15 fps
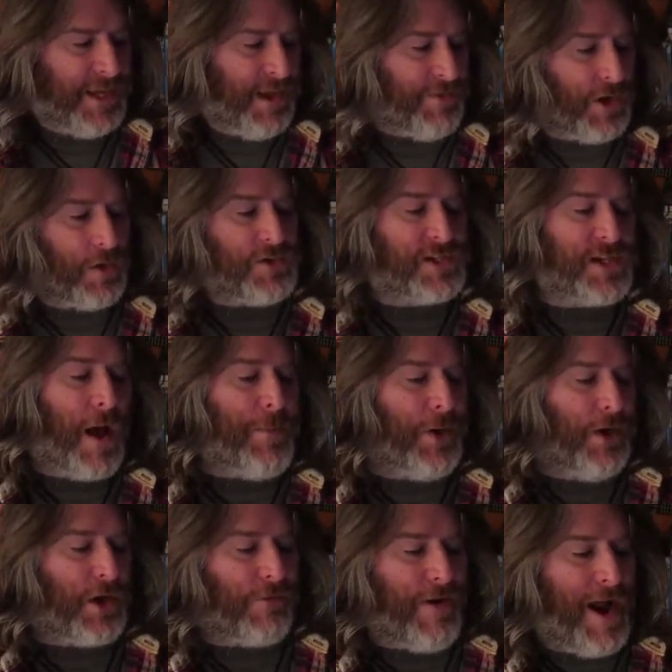If you don't stop and
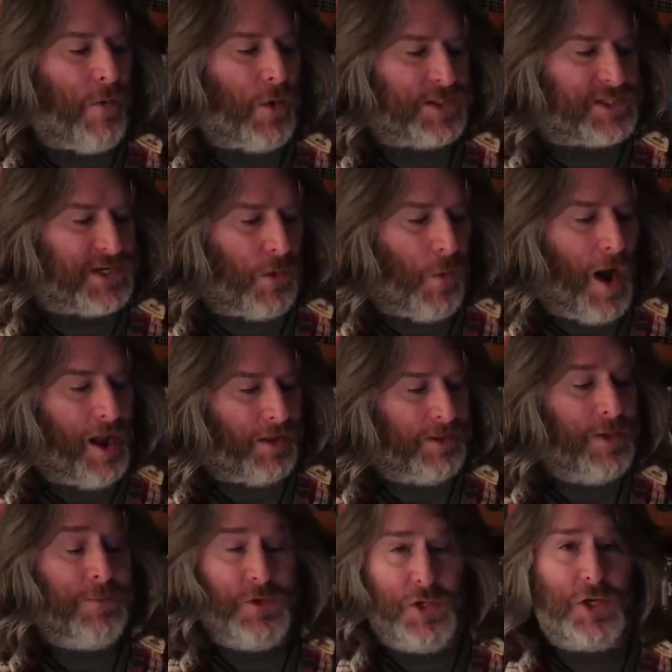look around once in a while,
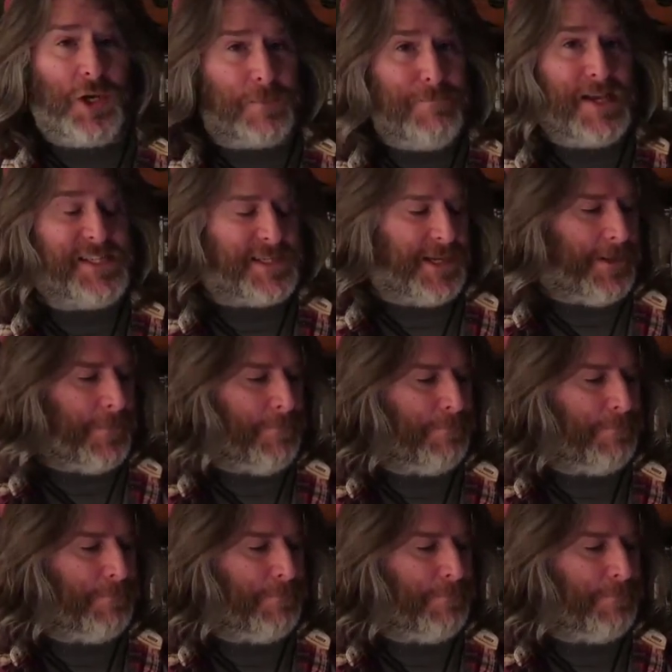you could miss it.